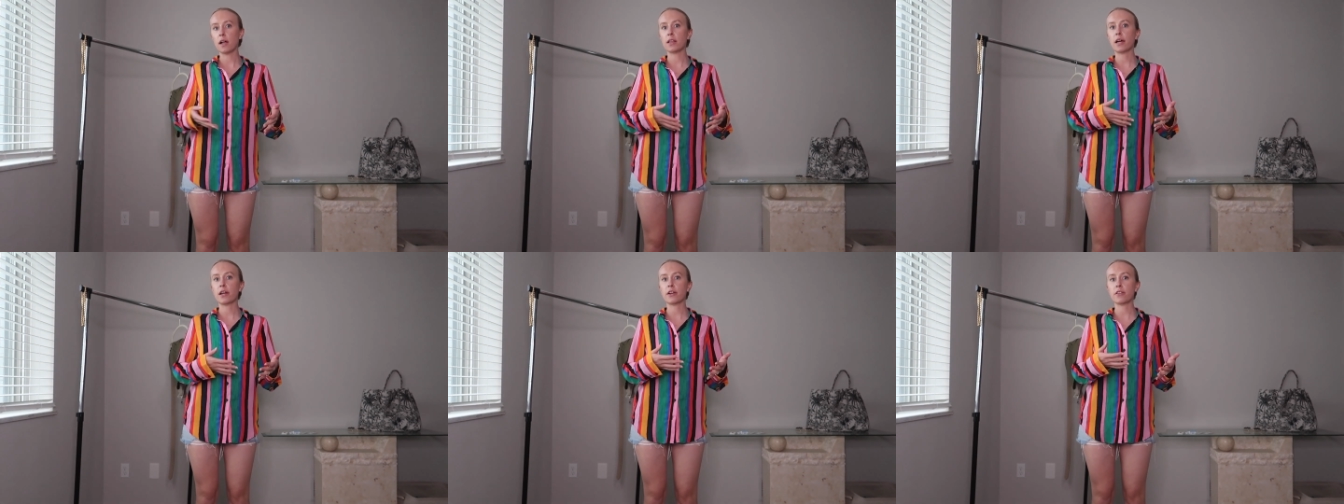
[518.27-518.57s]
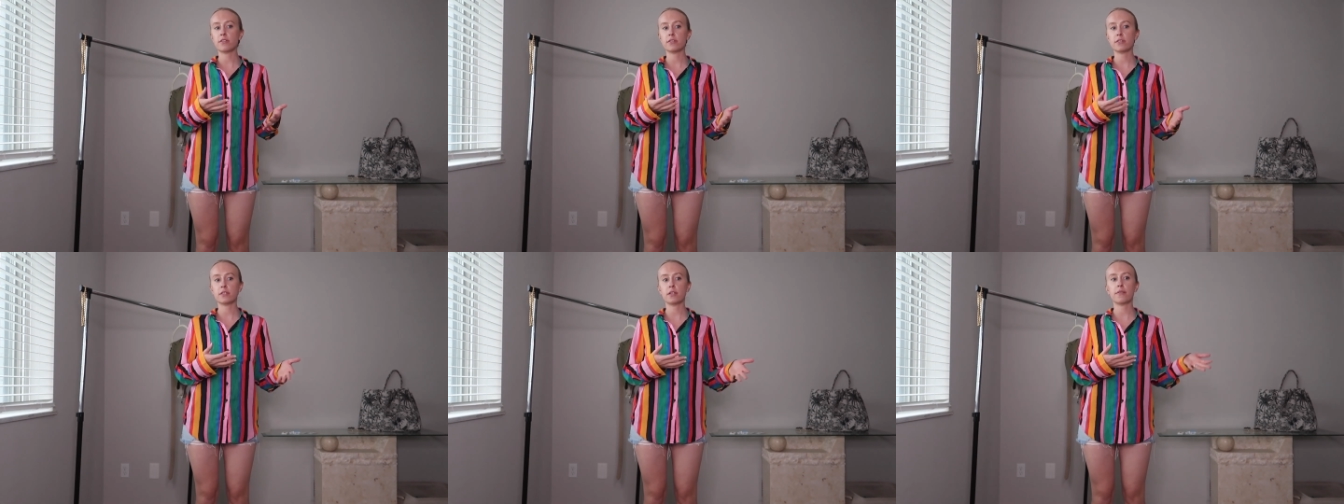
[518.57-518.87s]
a lot of
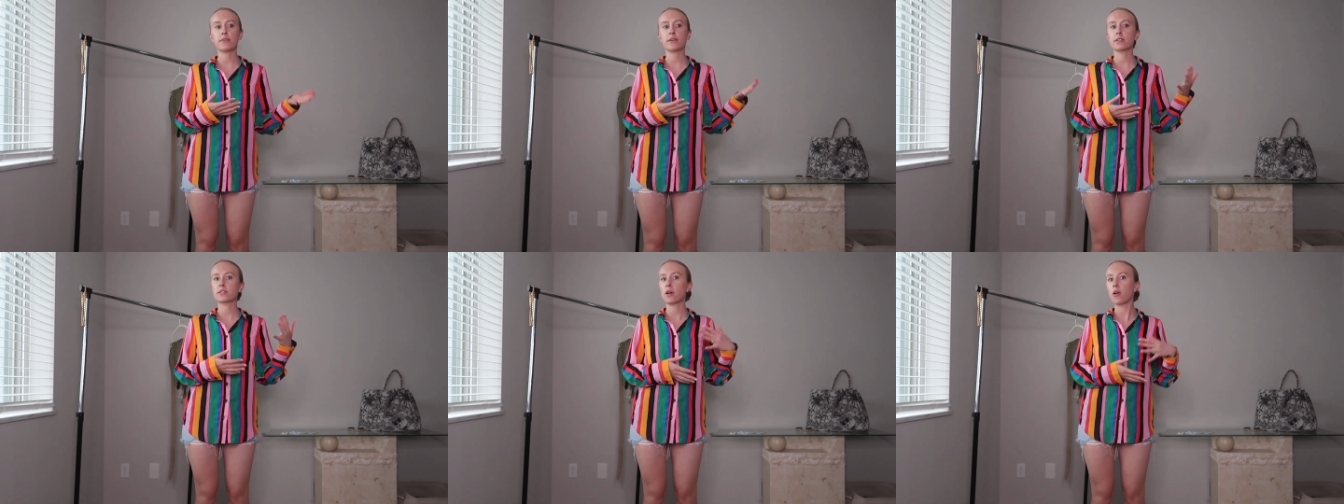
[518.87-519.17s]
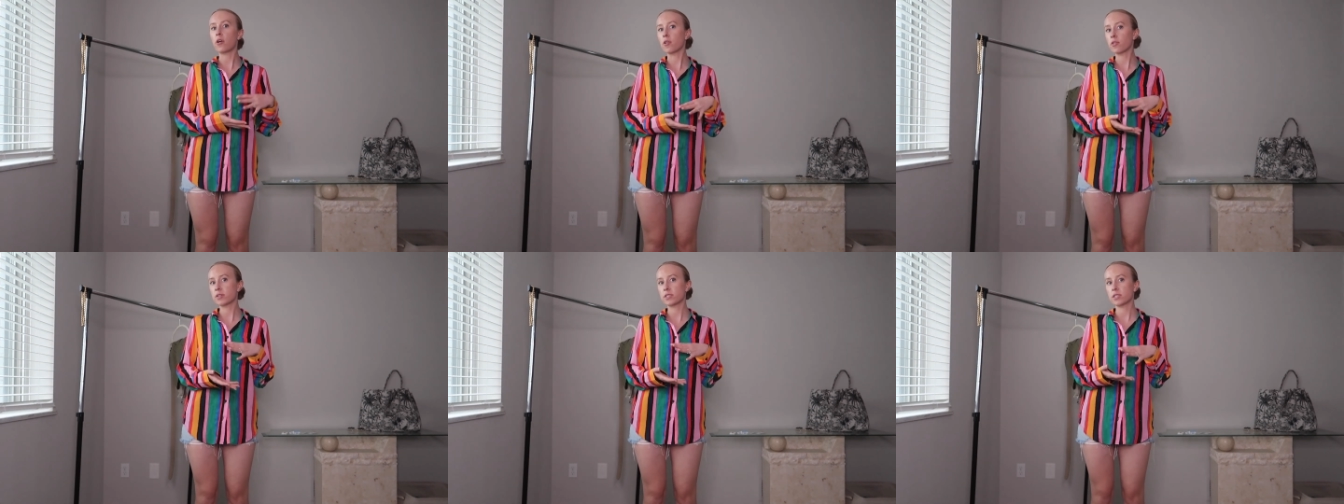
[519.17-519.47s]
their stuff because
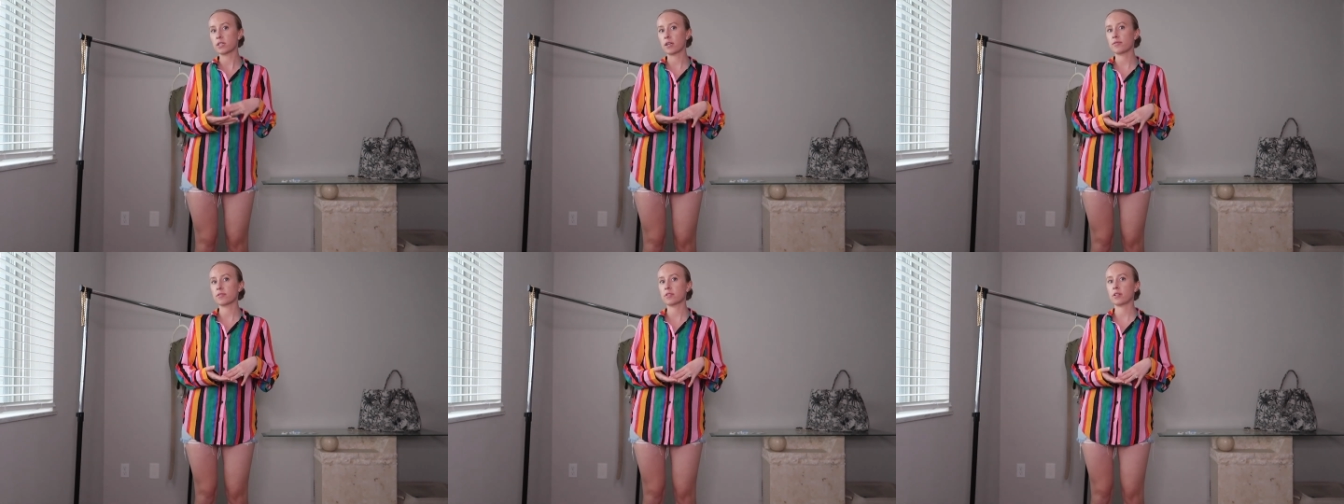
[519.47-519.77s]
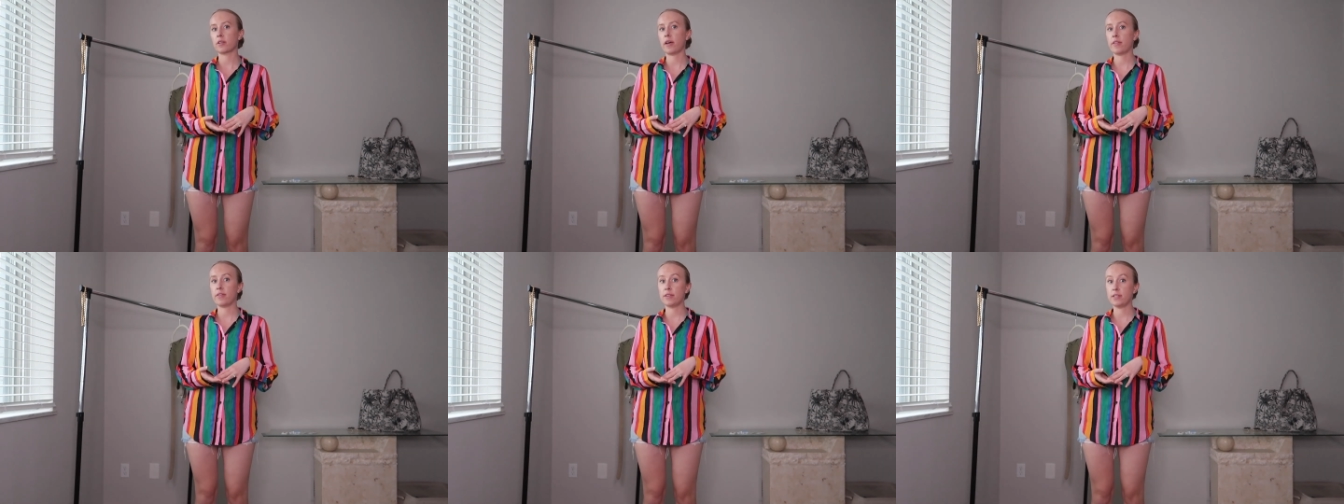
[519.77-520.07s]
all this stuff
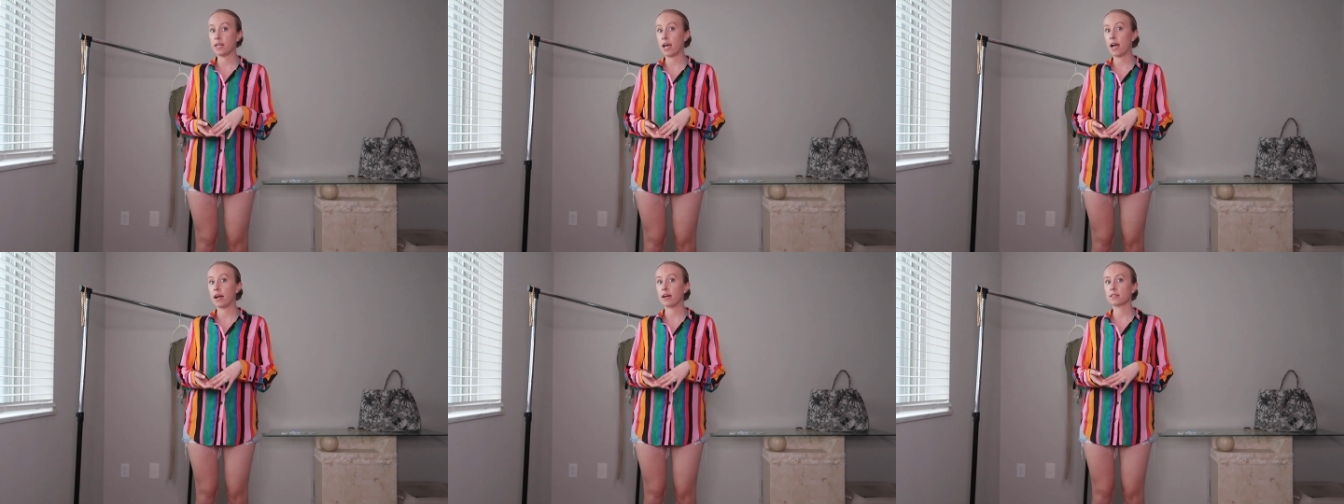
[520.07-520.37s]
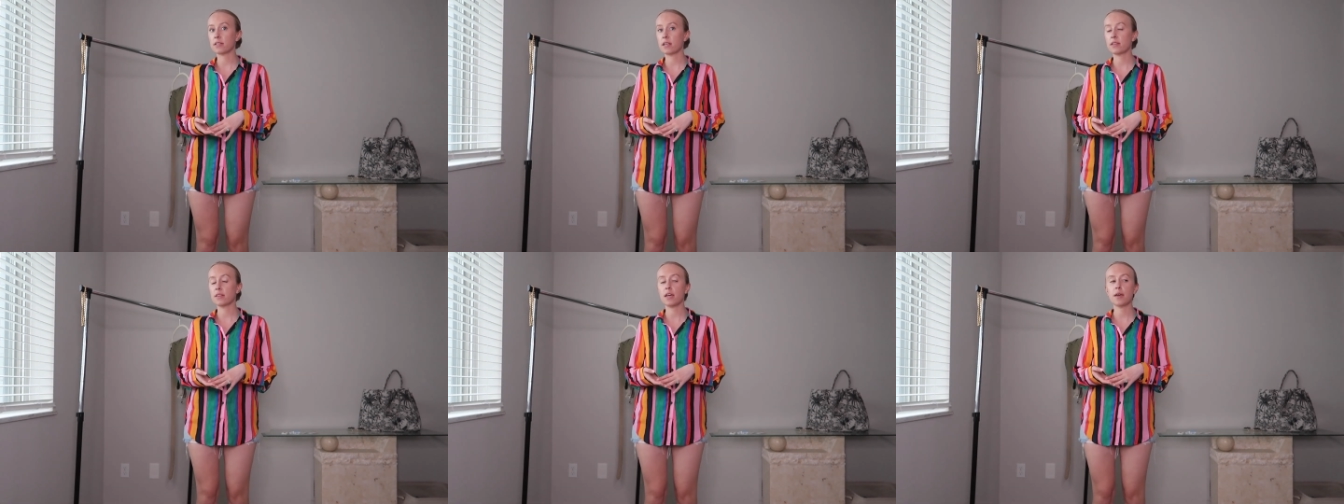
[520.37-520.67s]
still had the
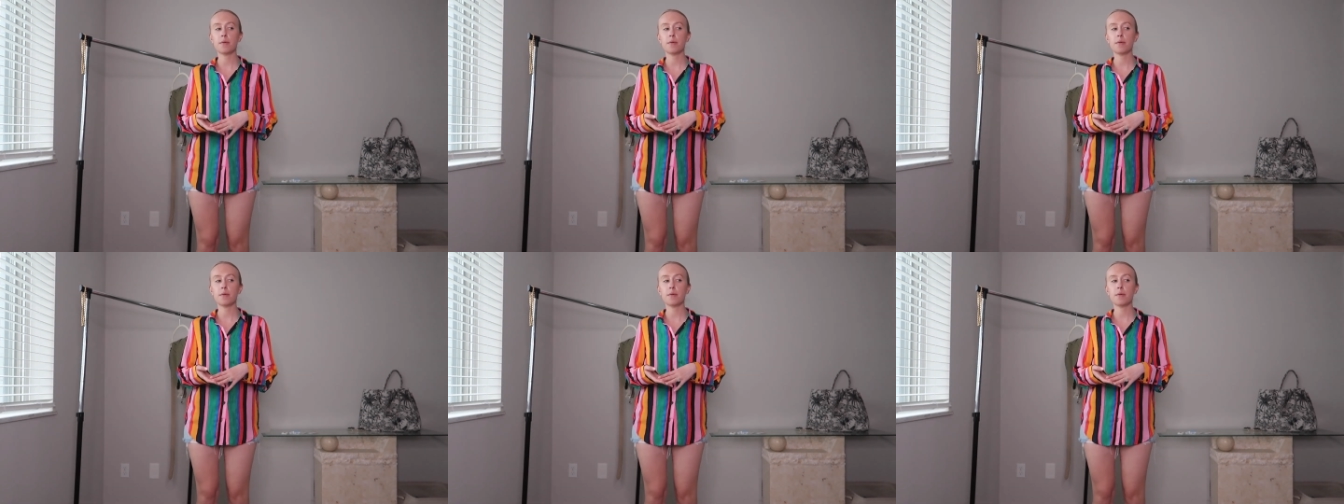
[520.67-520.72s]
tags on